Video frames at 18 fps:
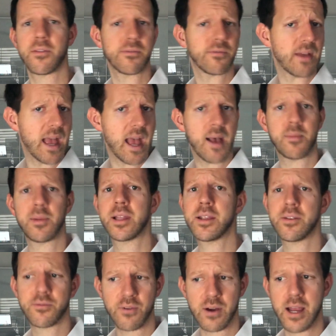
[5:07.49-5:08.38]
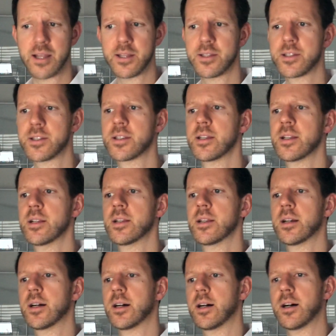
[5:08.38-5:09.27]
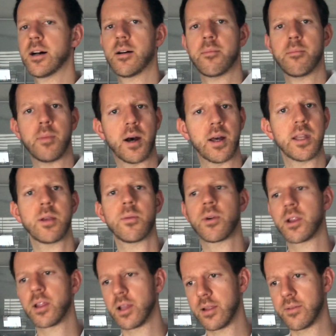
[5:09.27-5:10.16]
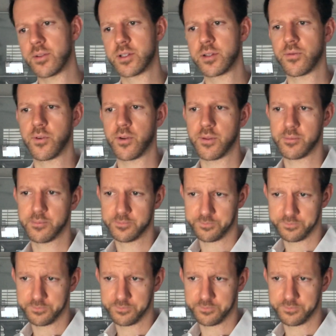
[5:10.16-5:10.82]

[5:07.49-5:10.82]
family, friends, money, where you live, and so forth.